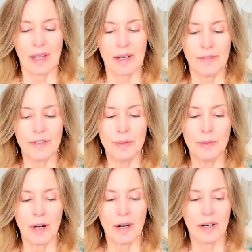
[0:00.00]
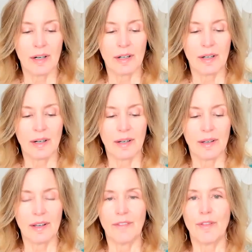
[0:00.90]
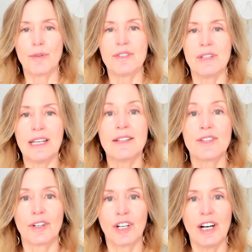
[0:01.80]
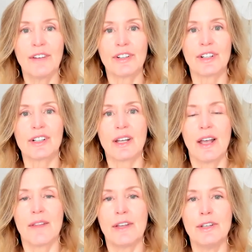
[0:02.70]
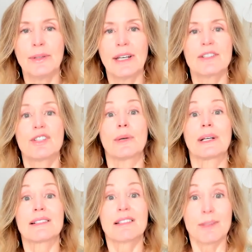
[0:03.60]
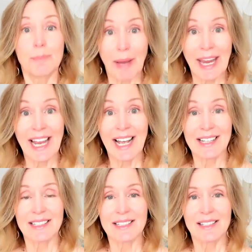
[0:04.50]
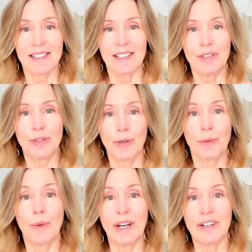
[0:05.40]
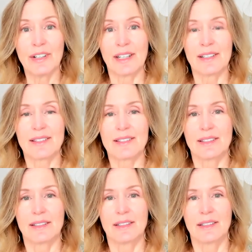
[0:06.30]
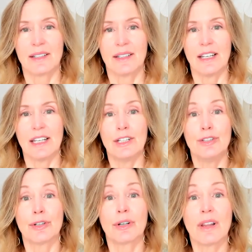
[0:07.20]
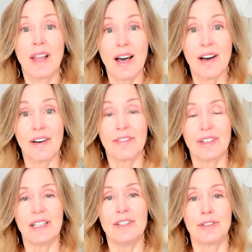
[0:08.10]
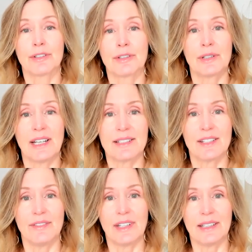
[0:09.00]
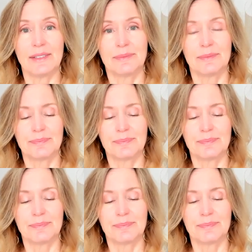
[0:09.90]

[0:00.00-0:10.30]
And if you are, if those needs are covered, then you get to expand in your awareness, in your love, and in your creativity.